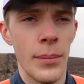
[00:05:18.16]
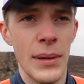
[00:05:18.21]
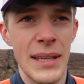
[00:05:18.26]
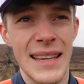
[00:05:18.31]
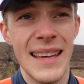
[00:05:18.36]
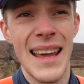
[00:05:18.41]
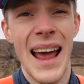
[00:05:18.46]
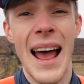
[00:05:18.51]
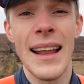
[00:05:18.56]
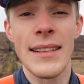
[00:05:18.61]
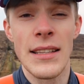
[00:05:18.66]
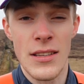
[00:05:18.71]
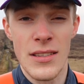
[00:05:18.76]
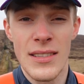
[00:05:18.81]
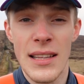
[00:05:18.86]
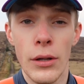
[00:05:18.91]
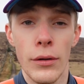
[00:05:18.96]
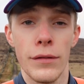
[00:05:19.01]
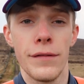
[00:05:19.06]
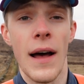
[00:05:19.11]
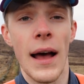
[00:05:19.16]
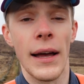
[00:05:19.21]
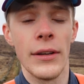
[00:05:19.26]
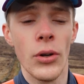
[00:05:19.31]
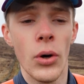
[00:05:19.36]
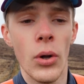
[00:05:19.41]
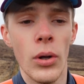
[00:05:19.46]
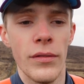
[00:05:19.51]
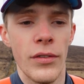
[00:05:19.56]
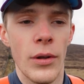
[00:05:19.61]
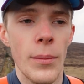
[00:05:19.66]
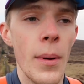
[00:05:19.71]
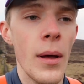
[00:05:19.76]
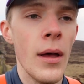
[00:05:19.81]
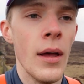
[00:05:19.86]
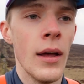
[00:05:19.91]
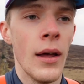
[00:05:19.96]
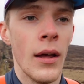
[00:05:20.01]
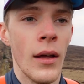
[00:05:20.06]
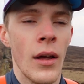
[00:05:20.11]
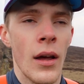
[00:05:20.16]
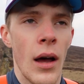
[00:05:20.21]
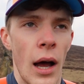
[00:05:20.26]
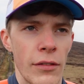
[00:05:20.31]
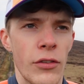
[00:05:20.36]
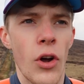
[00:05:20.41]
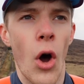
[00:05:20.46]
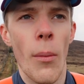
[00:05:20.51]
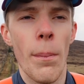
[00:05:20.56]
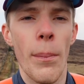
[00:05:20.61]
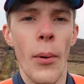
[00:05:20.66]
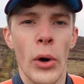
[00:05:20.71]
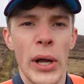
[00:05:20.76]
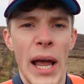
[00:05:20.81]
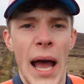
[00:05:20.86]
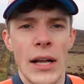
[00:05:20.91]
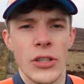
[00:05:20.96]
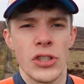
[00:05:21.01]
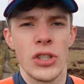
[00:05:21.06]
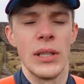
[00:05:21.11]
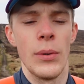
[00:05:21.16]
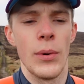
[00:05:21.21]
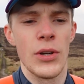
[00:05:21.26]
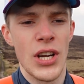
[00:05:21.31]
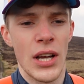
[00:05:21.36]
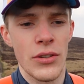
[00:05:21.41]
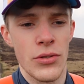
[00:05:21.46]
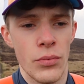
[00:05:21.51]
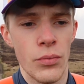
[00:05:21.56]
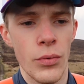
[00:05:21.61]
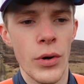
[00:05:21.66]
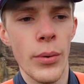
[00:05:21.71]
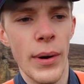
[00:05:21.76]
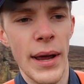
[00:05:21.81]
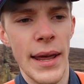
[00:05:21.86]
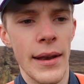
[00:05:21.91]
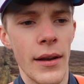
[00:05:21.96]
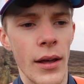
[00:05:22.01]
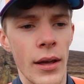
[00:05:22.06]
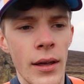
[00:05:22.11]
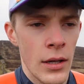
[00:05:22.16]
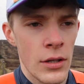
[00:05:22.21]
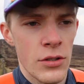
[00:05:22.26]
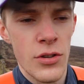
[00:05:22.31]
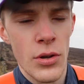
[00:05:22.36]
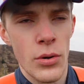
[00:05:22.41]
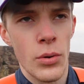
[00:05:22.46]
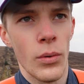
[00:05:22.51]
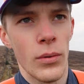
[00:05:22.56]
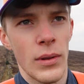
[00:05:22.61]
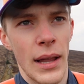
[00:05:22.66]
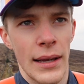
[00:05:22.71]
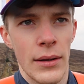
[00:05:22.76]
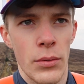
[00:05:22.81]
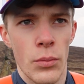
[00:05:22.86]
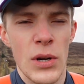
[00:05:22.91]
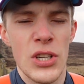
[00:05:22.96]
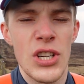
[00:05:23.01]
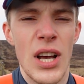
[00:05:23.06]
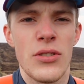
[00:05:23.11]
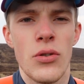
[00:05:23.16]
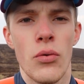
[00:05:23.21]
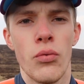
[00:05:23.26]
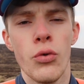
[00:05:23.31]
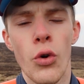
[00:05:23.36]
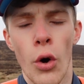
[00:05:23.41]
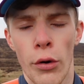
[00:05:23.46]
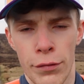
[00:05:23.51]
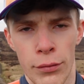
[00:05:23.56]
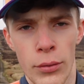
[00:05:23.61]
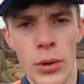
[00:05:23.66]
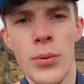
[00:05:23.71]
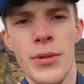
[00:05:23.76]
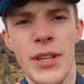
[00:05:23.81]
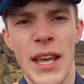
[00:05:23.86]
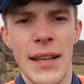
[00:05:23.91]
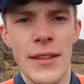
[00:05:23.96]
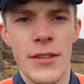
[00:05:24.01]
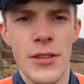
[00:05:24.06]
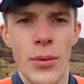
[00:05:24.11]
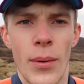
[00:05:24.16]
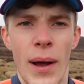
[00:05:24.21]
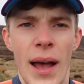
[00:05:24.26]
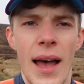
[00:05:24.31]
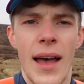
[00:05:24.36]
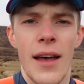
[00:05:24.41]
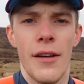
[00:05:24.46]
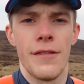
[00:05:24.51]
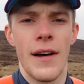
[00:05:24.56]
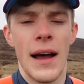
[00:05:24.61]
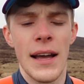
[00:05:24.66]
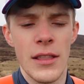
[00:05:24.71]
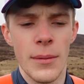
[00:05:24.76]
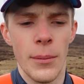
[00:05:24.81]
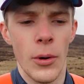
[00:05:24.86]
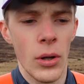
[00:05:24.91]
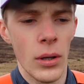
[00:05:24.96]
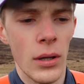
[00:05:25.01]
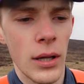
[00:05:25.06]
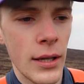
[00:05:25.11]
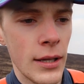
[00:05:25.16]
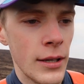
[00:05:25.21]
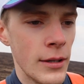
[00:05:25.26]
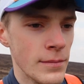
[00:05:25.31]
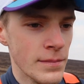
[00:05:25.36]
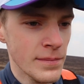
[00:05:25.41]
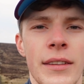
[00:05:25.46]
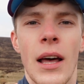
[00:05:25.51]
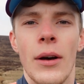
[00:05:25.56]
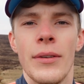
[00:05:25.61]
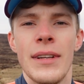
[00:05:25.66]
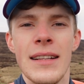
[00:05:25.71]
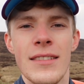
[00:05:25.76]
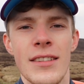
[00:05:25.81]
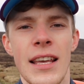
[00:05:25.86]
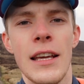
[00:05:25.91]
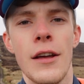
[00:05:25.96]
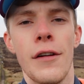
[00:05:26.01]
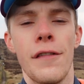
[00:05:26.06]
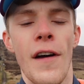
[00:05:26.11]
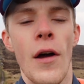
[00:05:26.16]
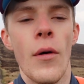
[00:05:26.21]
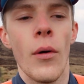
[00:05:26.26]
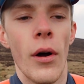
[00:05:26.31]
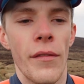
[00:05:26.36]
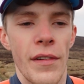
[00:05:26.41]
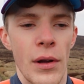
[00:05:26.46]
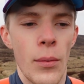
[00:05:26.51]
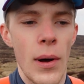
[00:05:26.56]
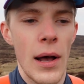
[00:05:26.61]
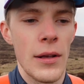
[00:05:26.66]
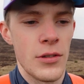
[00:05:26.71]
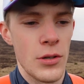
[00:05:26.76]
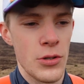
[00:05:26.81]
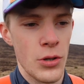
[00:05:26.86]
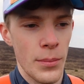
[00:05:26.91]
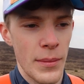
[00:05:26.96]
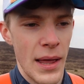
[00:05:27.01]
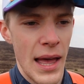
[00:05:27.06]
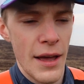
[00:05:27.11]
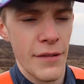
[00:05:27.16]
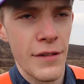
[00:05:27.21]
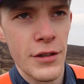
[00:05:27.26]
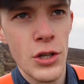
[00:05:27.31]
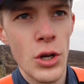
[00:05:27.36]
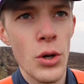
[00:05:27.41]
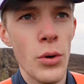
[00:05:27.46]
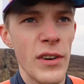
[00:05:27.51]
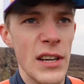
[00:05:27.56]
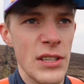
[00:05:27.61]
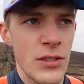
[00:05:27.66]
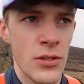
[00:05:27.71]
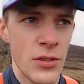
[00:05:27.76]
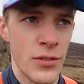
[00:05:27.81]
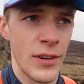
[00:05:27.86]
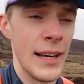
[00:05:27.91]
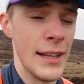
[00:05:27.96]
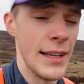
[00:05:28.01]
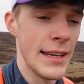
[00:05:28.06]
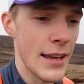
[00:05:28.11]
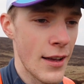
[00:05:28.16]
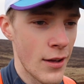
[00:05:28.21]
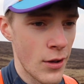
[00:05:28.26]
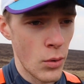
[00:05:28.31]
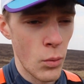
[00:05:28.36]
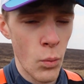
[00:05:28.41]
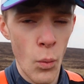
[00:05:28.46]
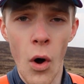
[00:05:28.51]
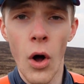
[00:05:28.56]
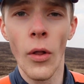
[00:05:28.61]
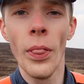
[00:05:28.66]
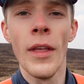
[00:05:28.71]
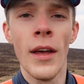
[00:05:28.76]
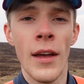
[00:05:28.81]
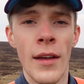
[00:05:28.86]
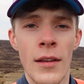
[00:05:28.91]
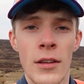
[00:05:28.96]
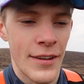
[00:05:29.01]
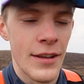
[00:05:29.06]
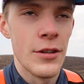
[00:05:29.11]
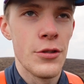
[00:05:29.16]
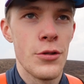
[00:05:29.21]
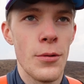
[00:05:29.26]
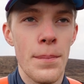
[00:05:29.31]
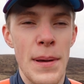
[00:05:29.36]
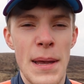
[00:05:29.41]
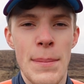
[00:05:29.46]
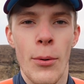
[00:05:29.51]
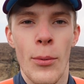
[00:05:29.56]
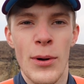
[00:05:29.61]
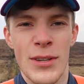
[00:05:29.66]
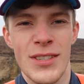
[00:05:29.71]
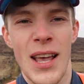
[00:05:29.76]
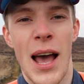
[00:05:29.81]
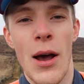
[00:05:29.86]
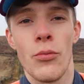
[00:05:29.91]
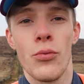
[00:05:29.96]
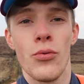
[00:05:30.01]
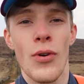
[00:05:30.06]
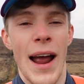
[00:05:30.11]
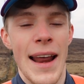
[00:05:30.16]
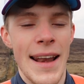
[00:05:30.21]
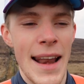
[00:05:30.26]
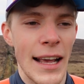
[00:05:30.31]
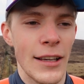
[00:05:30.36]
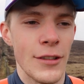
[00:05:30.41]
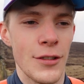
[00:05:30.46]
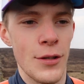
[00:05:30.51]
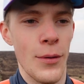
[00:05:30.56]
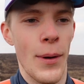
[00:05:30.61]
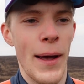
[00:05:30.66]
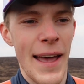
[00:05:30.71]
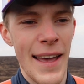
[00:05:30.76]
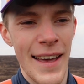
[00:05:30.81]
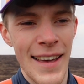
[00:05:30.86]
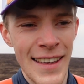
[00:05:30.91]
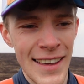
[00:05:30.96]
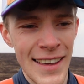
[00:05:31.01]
but you can still find all of them. I've got a book actually which has a route in to which has a rough route in to find them all. Now I didn't take a photo of it whilst I was up there for 2 reasons really. One, some people were sat right next to it